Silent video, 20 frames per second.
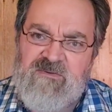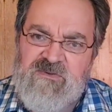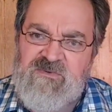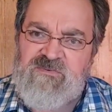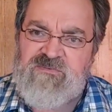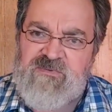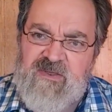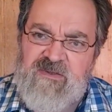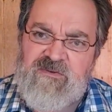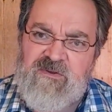
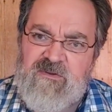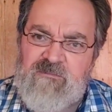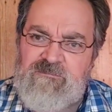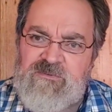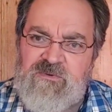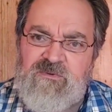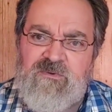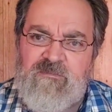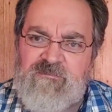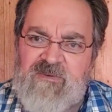understand the
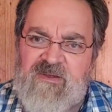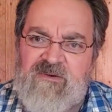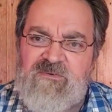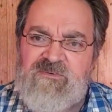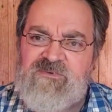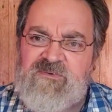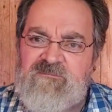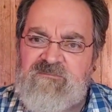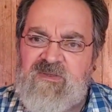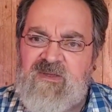computer
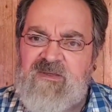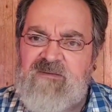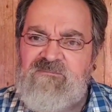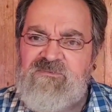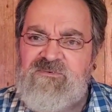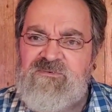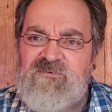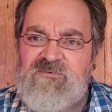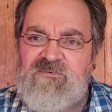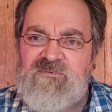better
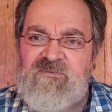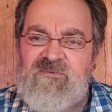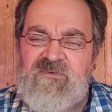sometimes.